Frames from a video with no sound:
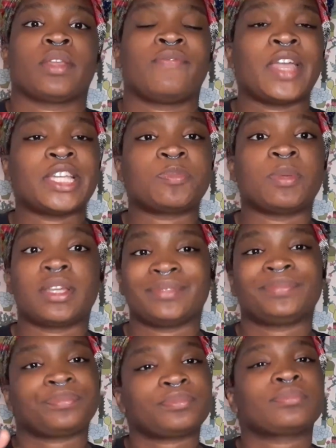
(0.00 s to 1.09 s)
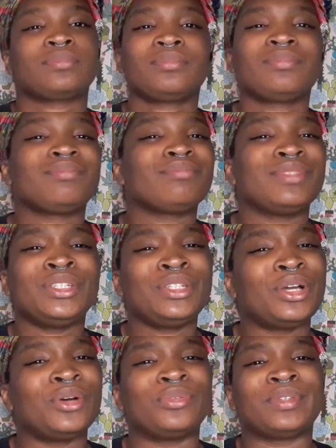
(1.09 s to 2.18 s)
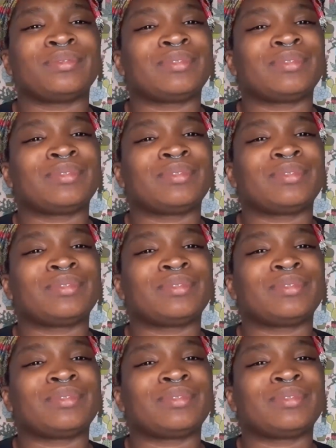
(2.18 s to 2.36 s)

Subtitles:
Facebook, you know,